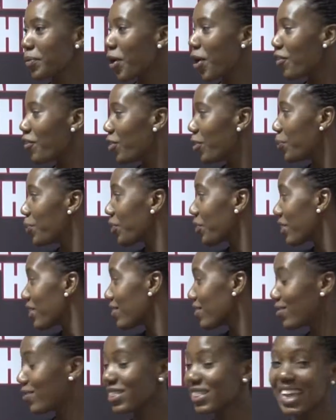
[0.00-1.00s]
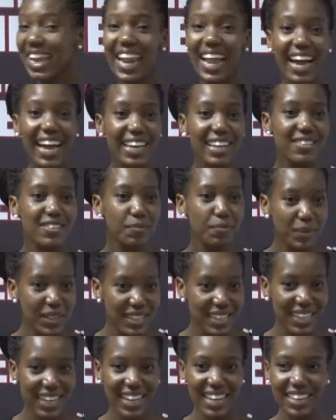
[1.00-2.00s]
of the Progressive Youth Alliance,
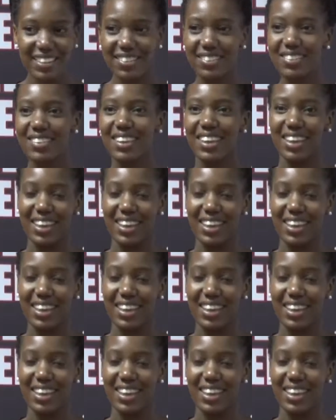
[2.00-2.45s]
BDS,